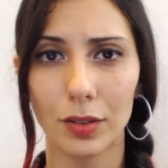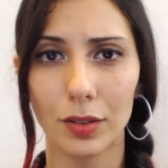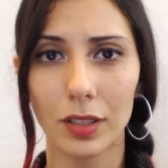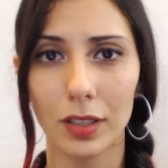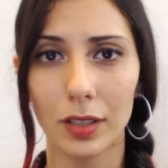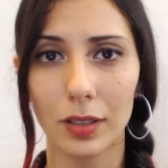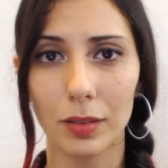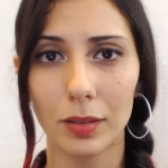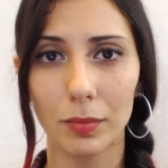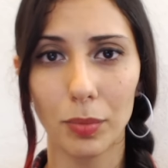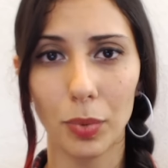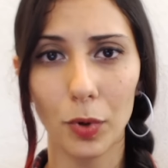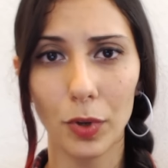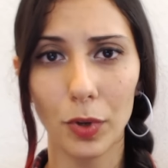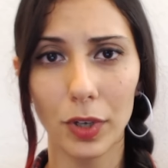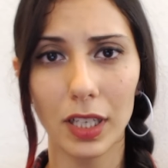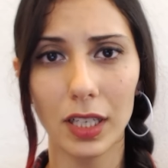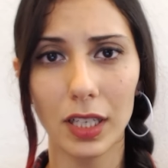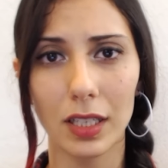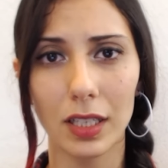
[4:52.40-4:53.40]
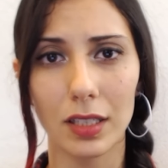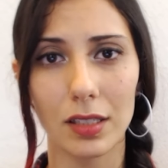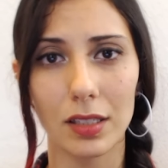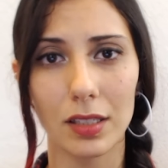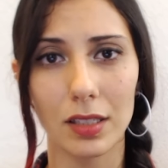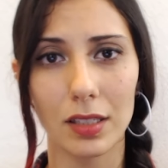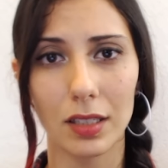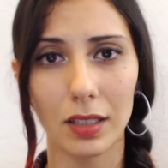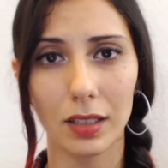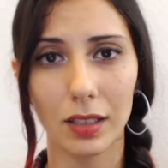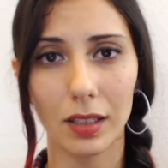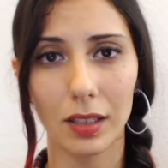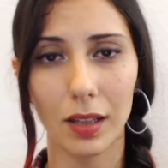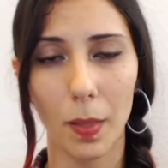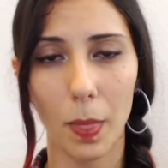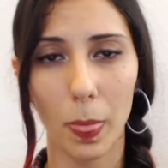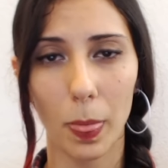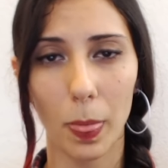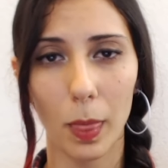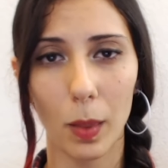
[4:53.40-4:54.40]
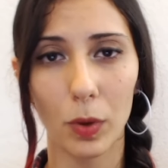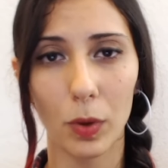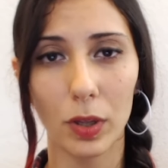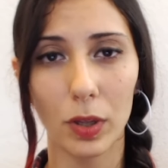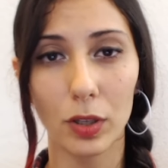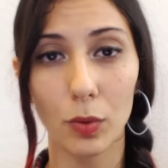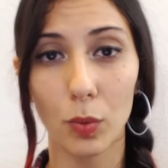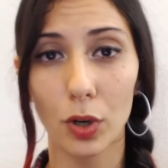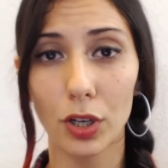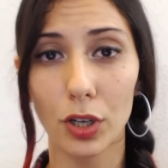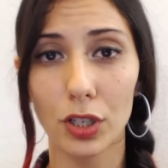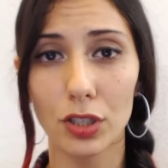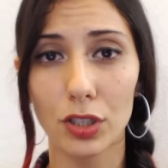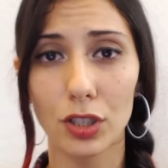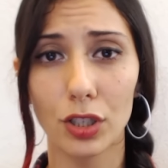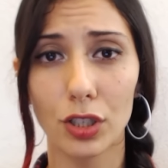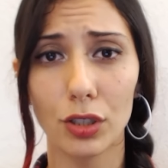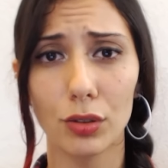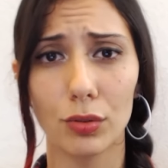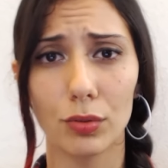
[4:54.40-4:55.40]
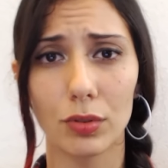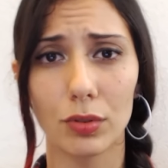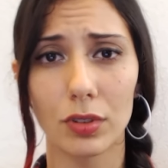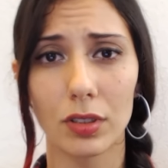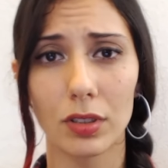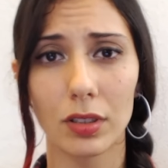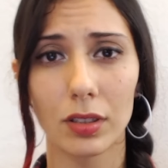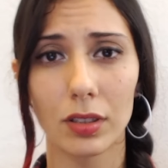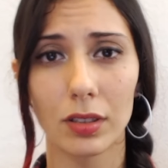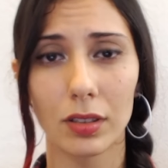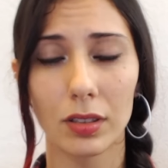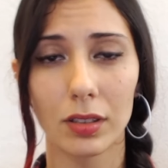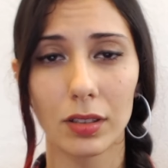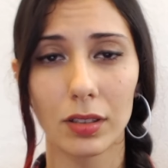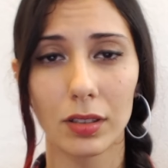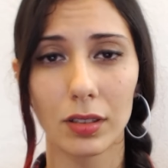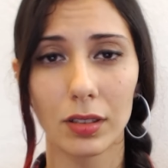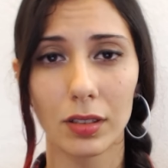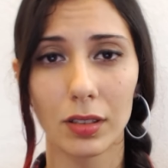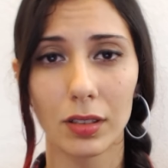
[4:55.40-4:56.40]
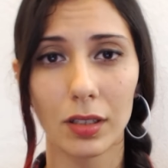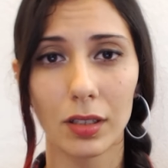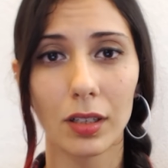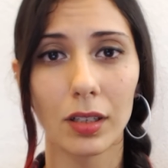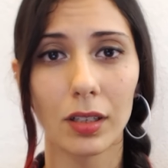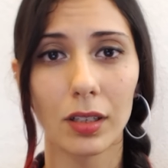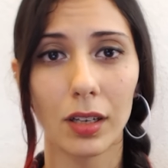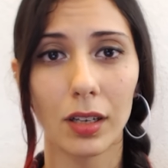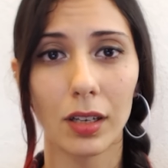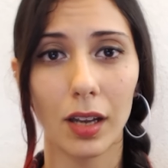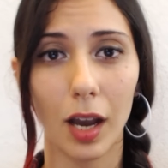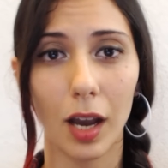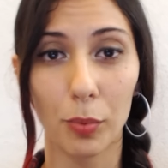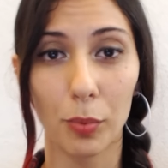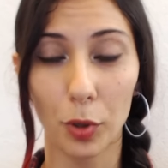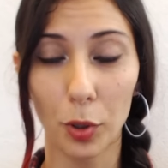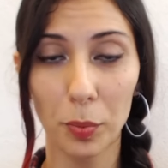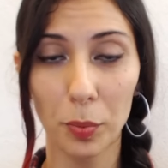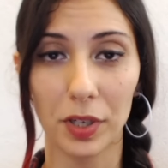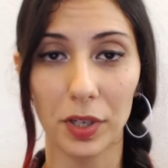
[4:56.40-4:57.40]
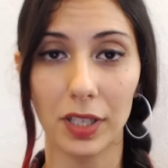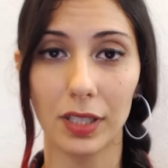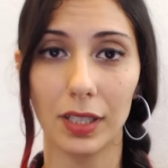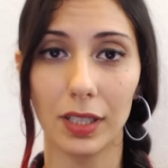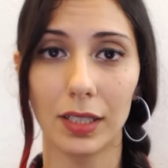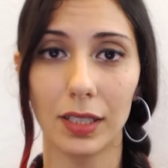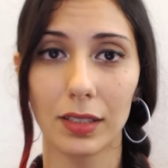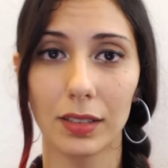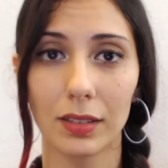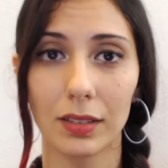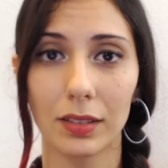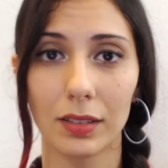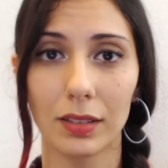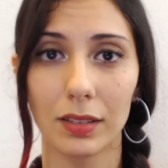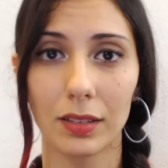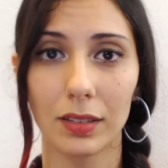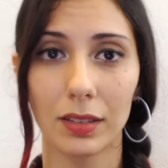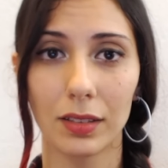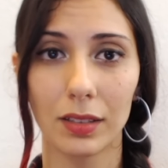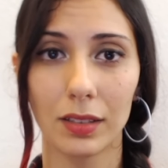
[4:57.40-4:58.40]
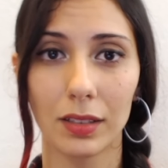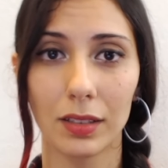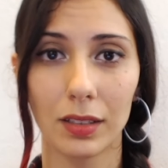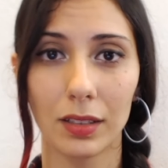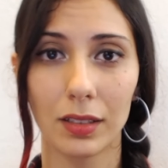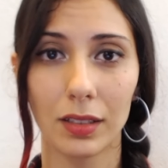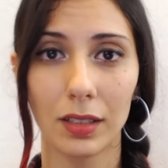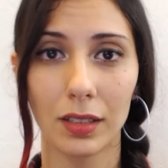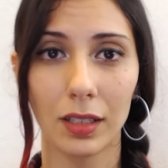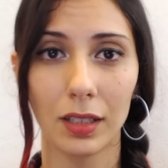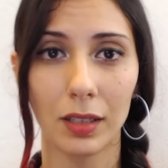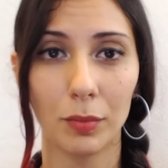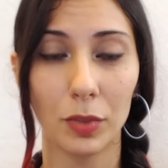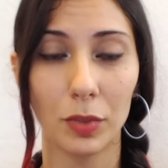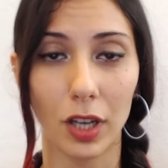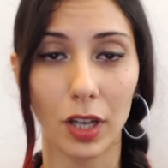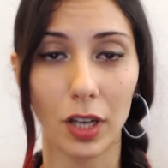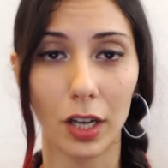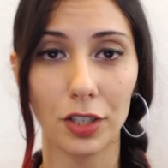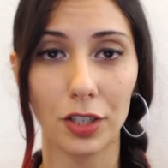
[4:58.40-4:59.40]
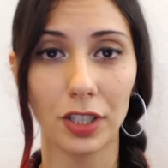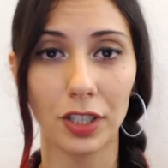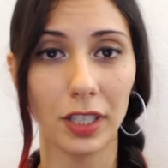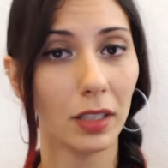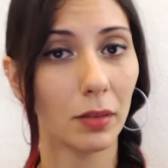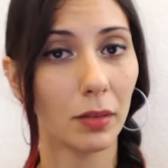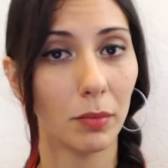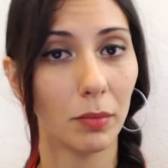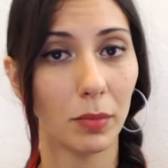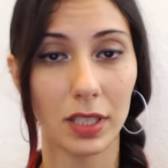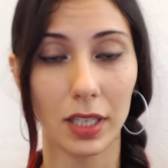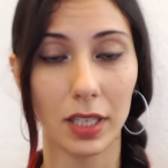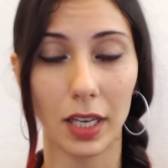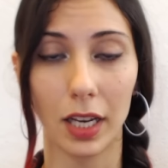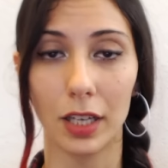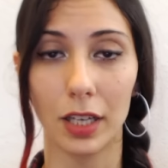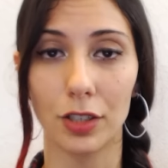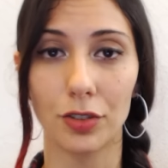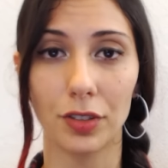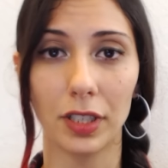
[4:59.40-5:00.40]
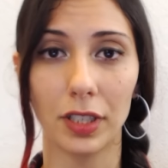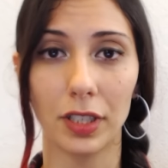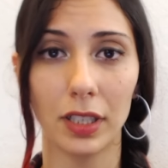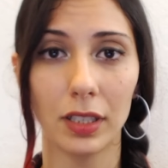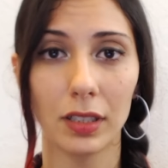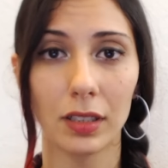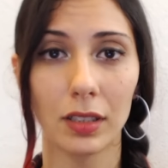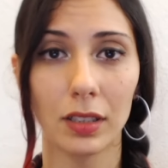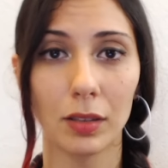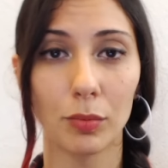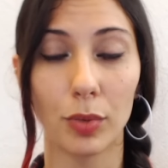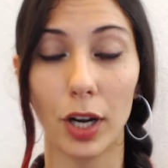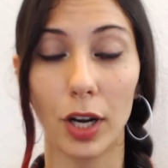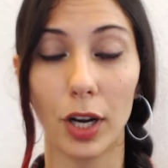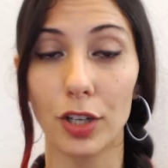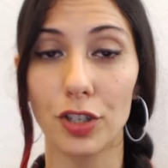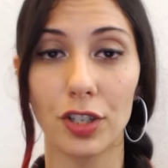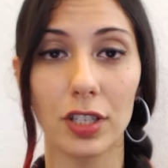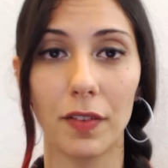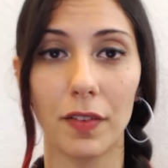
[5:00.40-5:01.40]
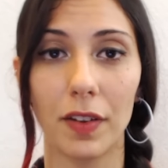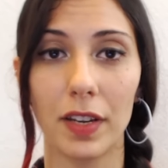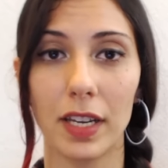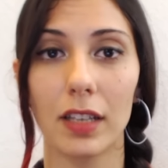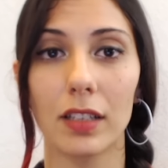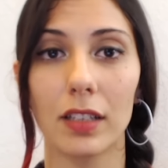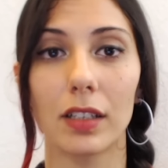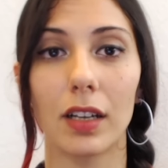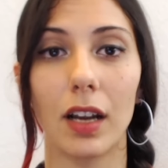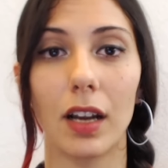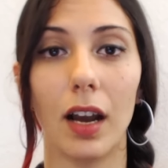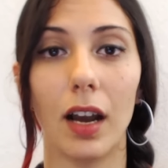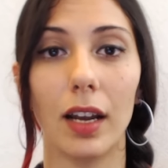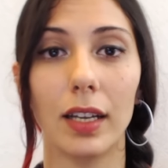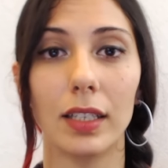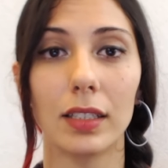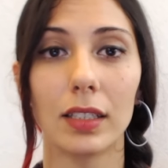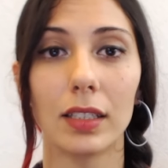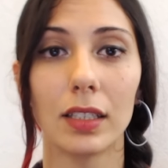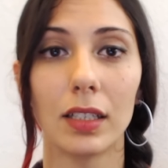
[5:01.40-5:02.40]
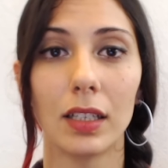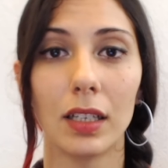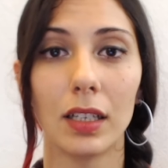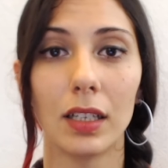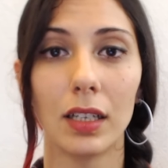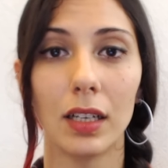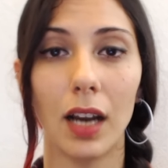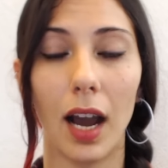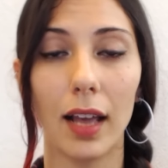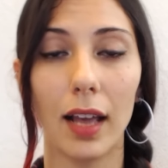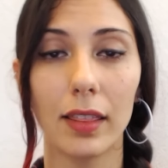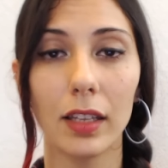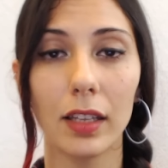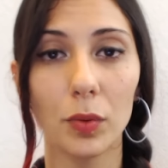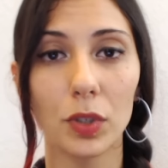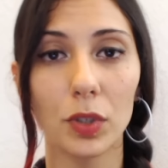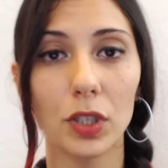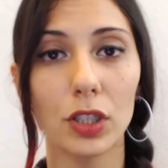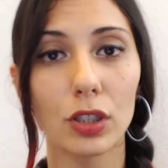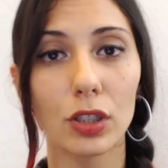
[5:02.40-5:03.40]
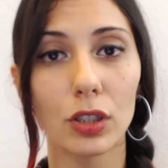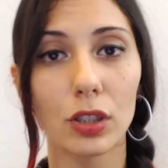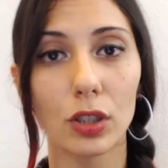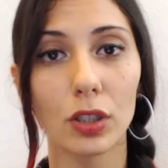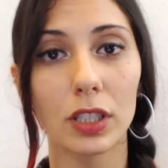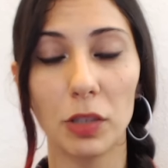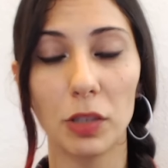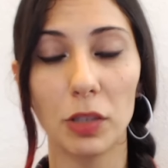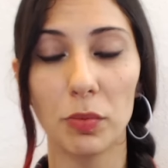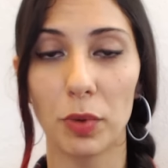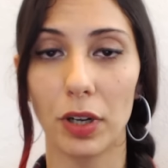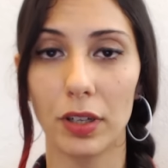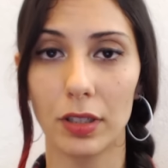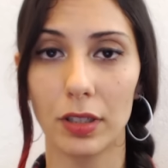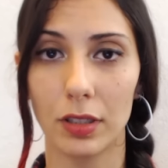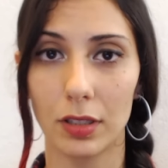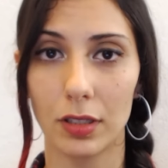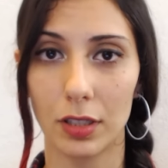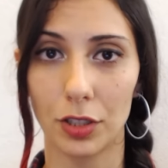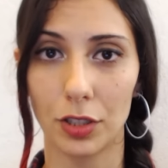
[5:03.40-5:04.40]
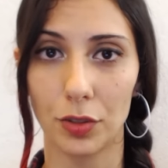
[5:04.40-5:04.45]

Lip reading: So the point is, when the word is used appropriately, misogyny, misandry, prejudice of any other kind, I think we need to look deeper into the